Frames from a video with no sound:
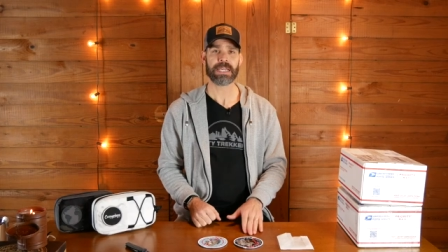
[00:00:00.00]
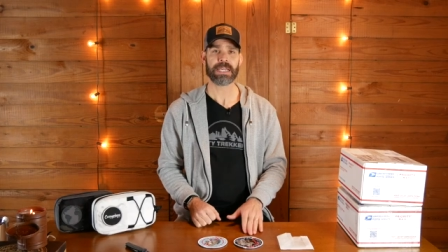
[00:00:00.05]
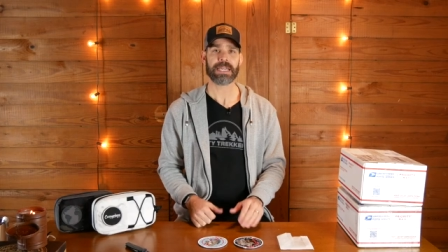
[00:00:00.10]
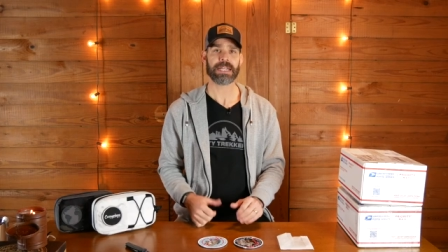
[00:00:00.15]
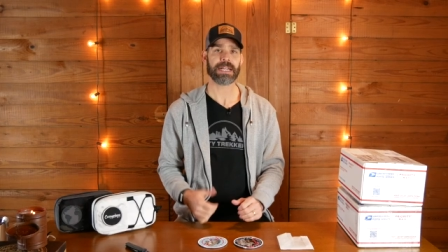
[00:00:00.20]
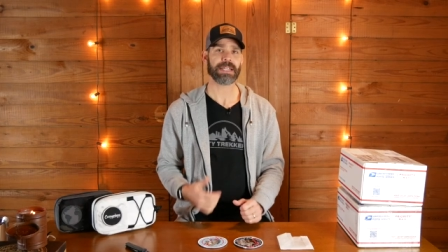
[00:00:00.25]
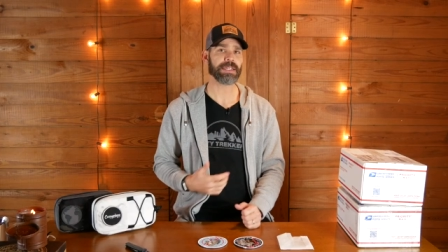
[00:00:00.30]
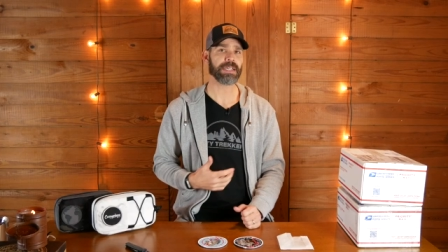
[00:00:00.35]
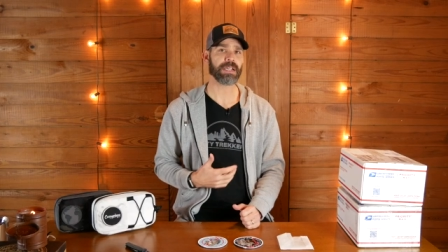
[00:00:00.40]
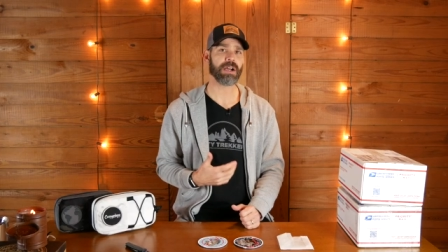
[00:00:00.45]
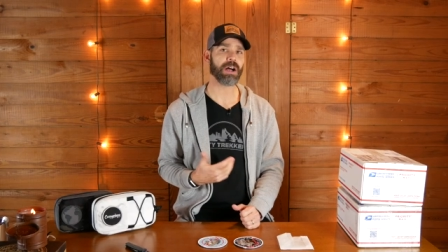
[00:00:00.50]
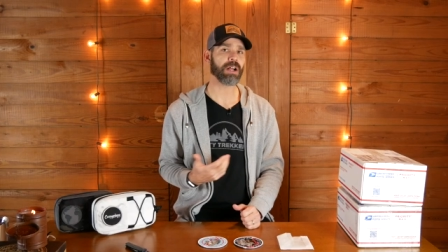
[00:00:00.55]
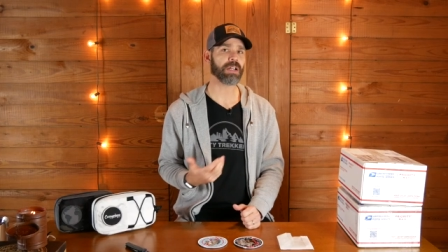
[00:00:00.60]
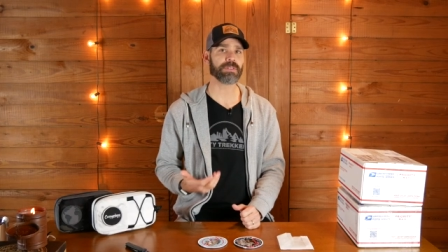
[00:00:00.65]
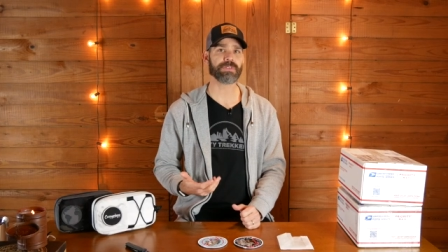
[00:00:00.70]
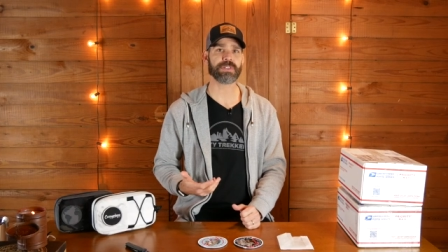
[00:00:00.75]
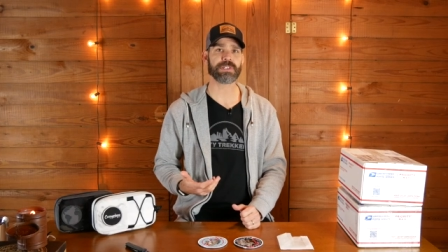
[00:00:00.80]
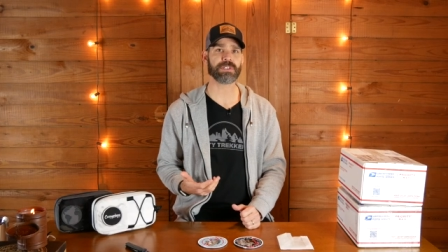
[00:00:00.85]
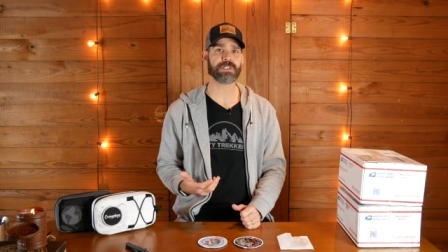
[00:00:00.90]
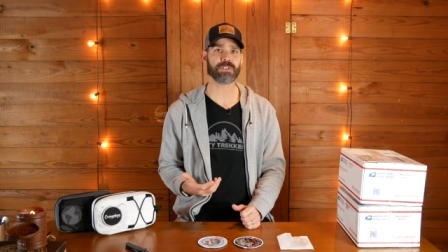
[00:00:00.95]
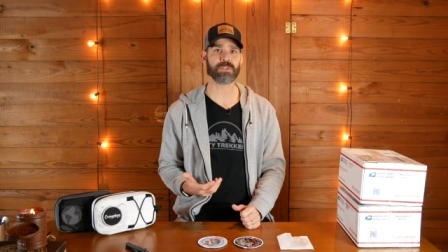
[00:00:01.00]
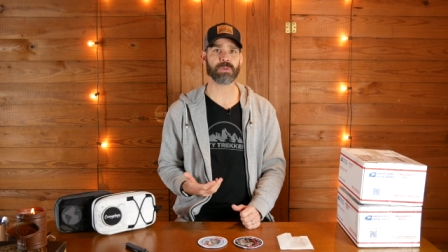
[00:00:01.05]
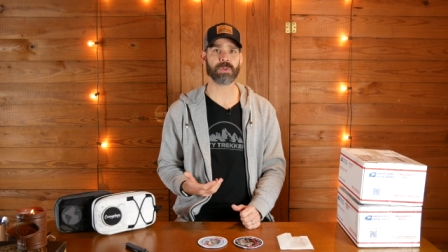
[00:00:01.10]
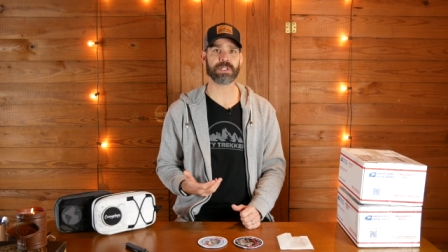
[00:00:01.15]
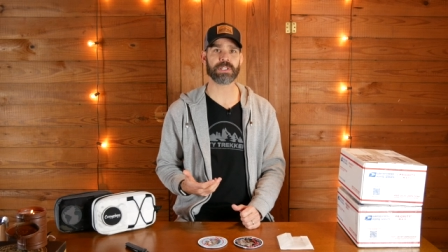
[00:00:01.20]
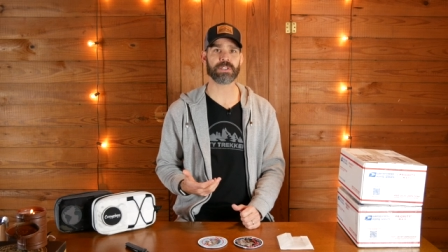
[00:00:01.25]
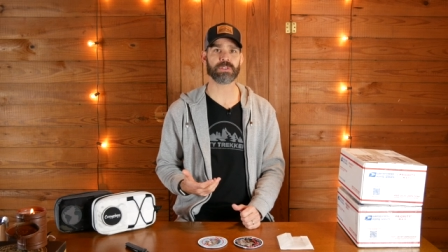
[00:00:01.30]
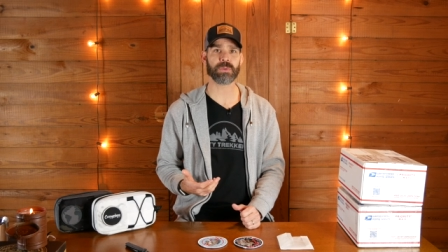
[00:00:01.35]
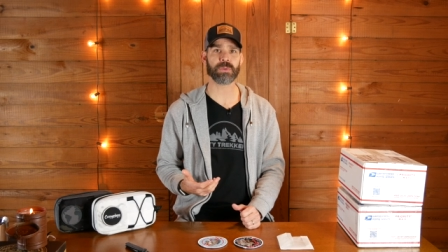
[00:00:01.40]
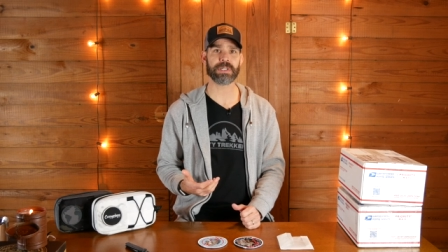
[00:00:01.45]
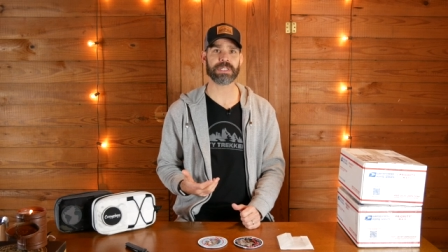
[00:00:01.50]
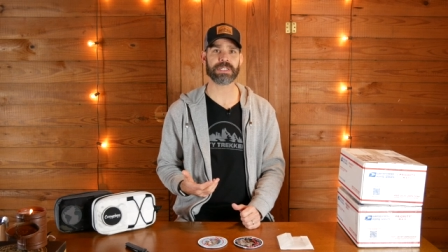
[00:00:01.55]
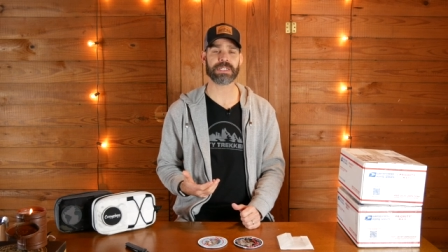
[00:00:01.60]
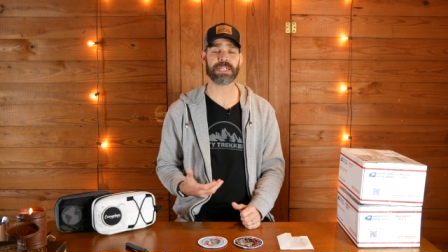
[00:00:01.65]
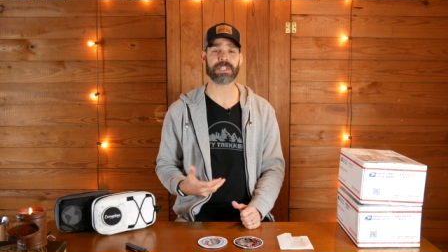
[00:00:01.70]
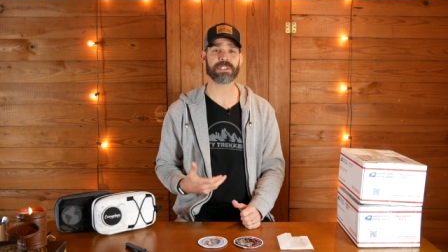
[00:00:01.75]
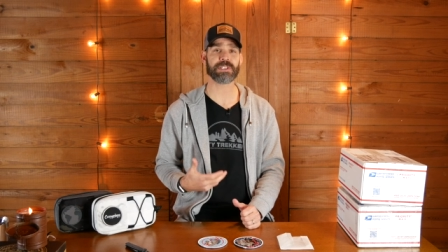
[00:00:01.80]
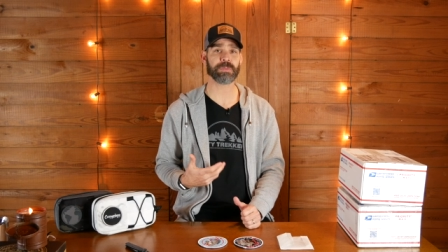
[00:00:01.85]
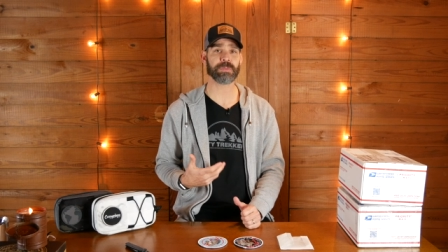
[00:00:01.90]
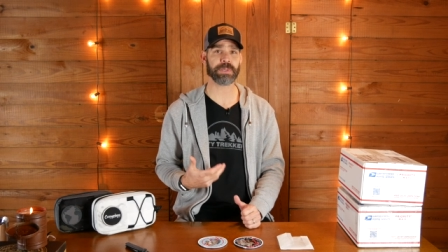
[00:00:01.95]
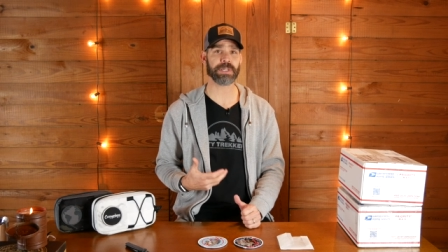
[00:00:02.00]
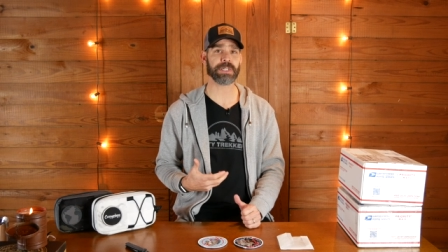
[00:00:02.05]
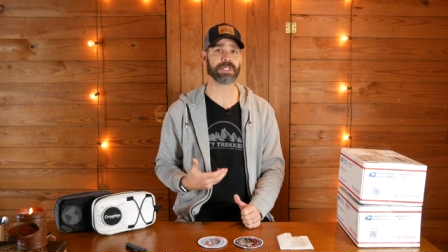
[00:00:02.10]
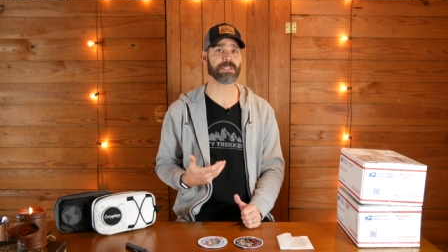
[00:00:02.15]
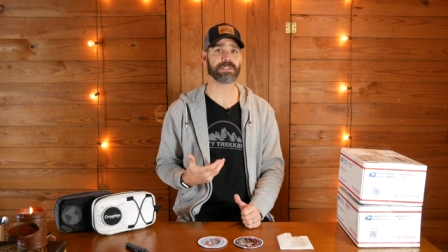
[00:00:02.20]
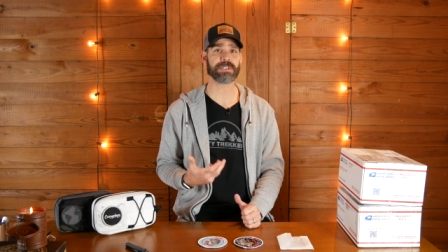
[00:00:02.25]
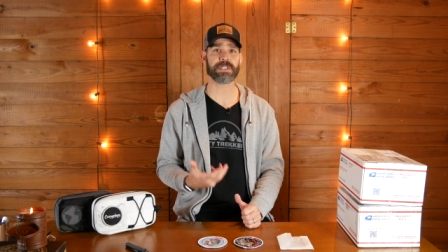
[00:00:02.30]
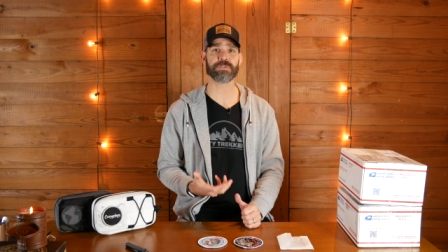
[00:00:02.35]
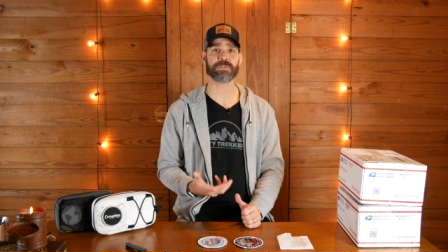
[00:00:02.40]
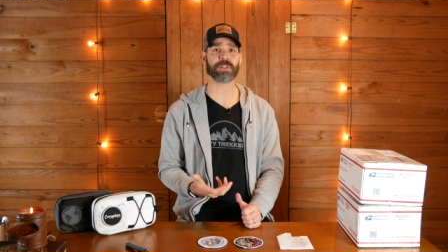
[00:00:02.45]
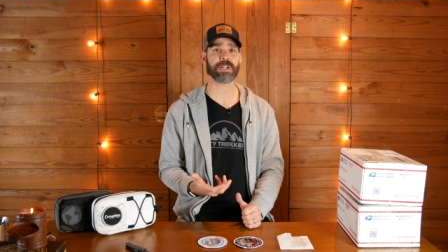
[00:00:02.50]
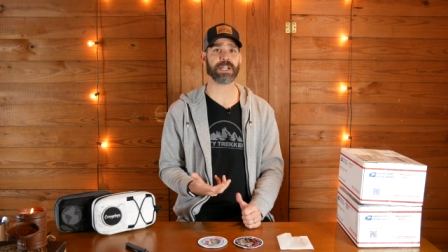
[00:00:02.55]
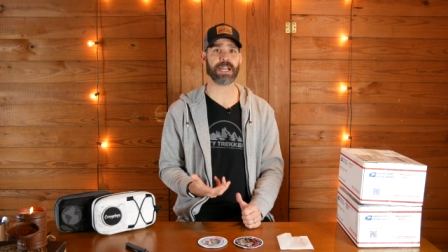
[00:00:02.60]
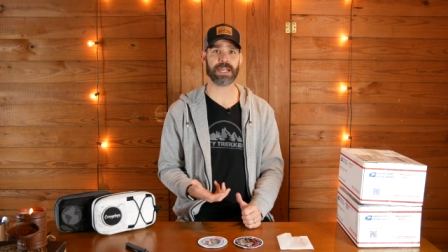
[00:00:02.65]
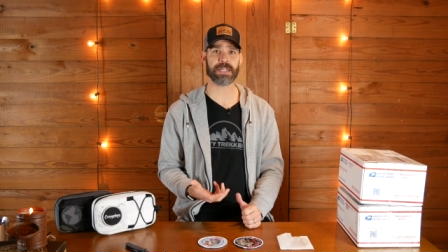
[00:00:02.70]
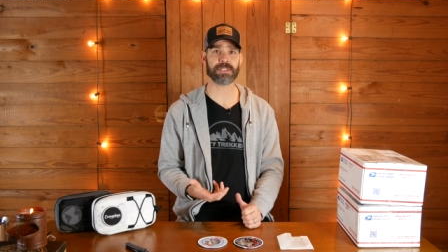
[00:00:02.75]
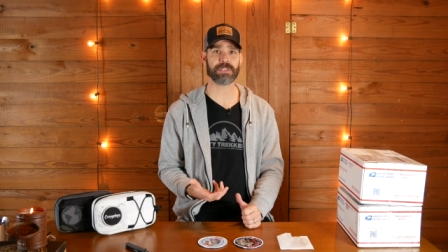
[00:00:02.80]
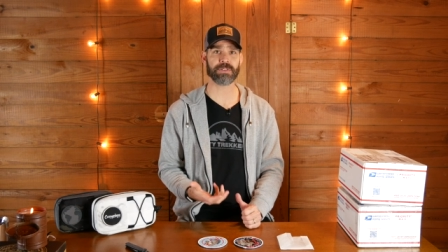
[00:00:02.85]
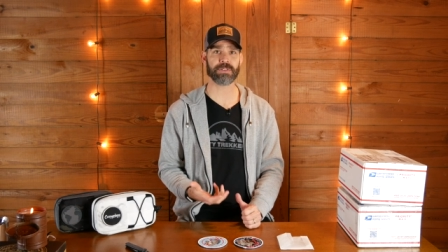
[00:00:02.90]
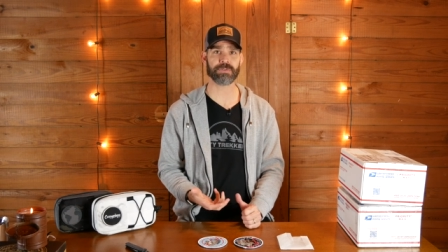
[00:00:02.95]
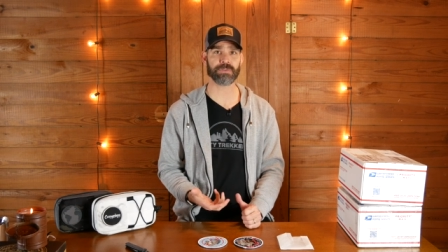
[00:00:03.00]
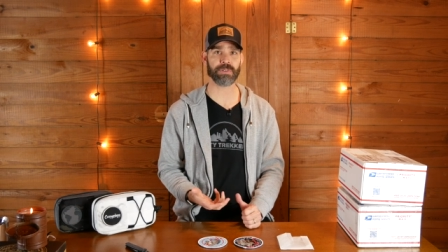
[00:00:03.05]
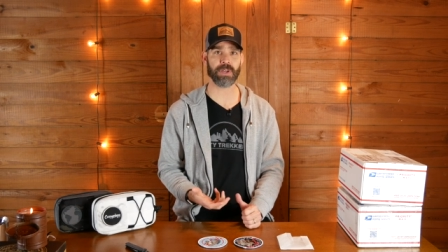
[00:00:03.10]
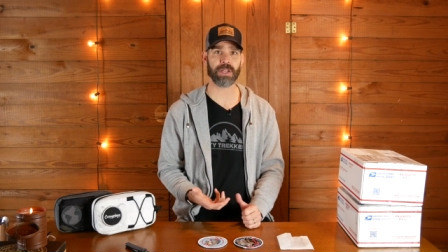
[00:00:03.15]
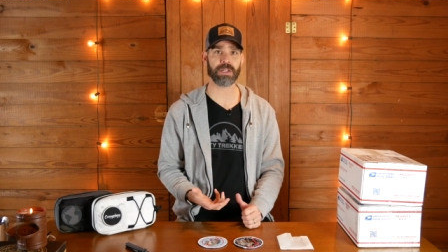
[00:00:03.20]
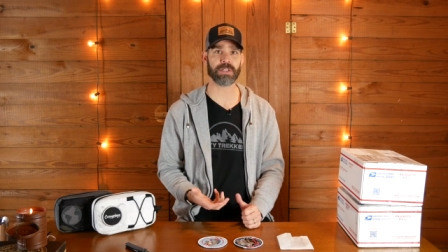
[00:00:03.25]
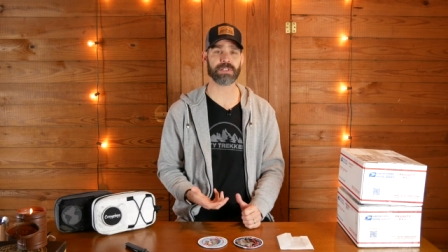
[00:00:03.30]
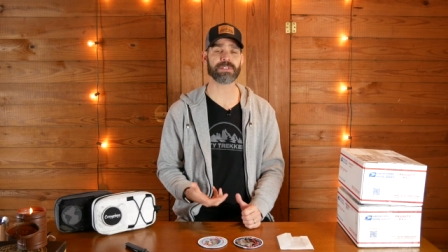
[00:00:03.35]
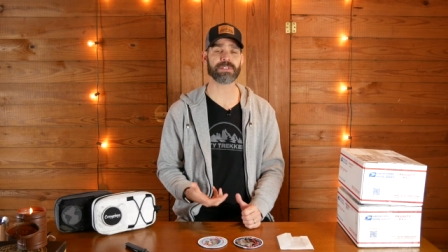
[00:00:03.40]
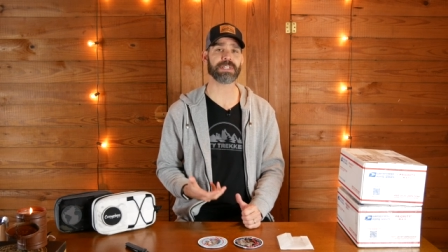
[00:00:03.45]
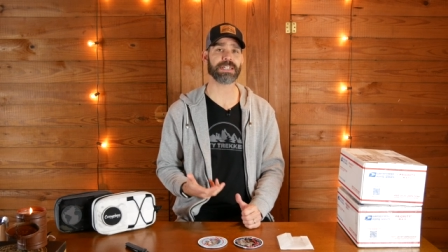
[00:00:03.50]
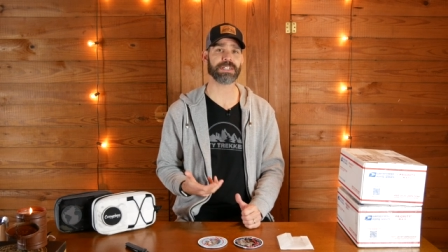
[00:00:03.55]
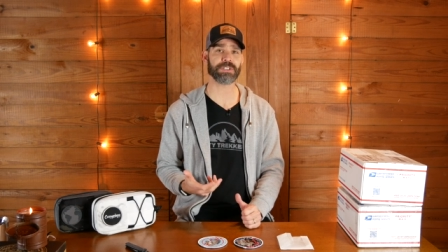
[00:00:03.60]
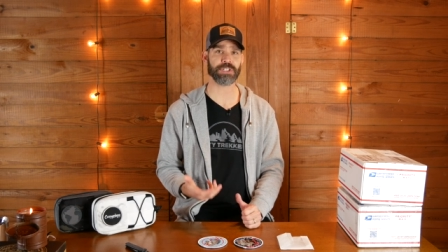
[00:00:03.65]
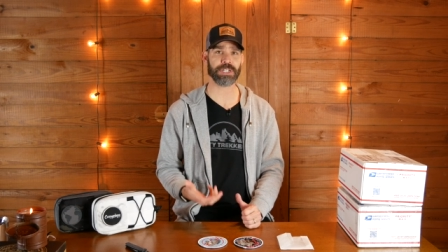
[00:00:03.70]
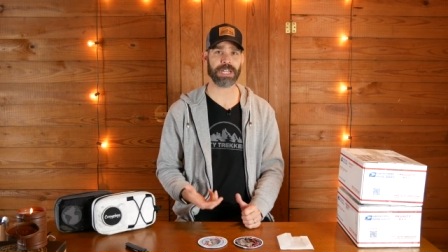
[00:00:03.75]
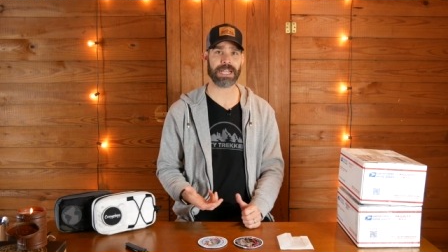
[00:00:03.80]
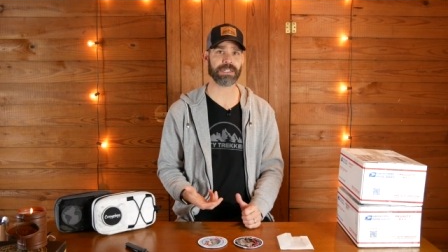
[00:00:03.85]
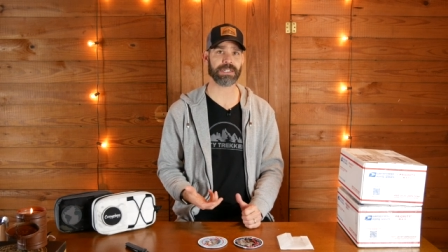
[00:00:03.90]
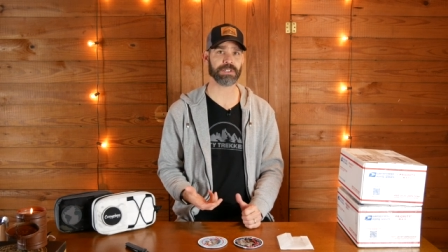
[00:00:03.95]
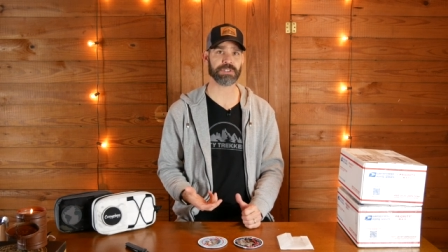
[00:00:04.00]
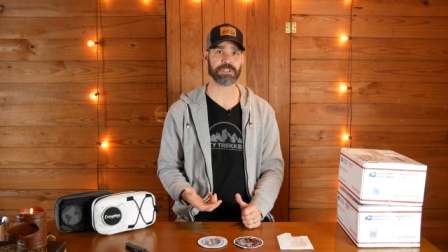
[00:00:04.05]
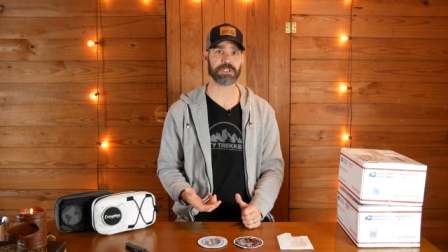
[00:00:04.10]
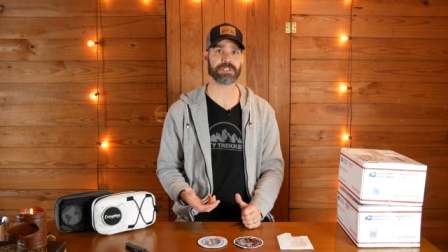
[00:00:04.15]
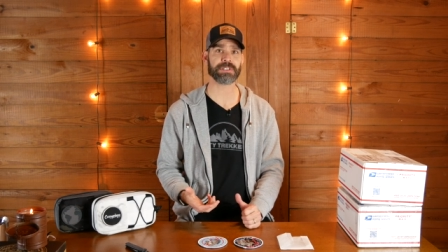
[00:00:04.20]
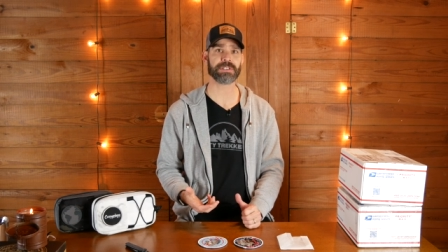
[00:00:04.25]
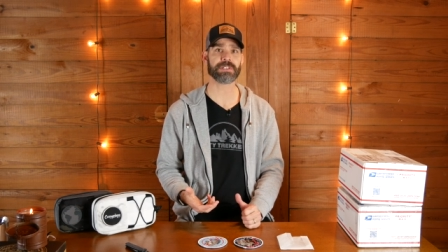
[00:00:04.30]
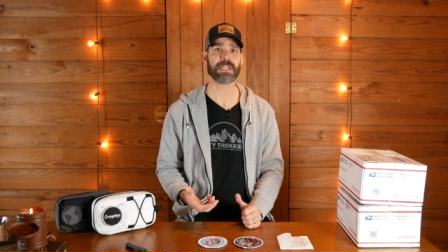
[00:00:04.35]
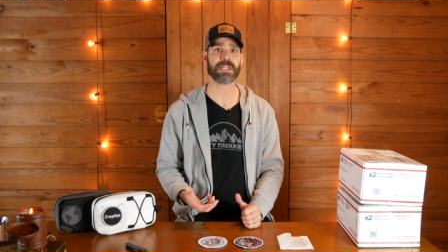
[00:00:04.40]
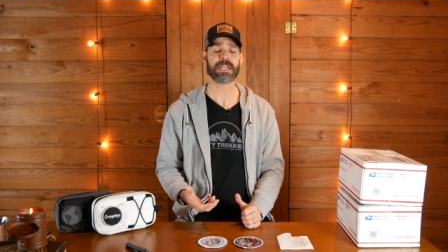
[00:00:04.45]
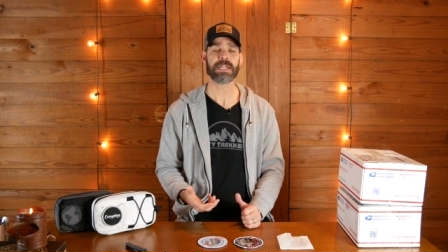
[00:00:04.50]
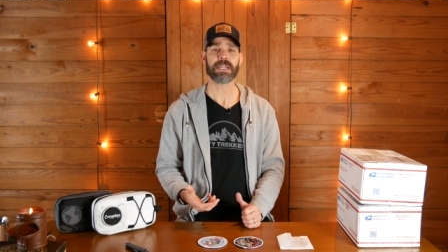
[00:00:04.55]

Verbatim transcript: And I think all of us in 2020 experienced different kinds of falls and challenges,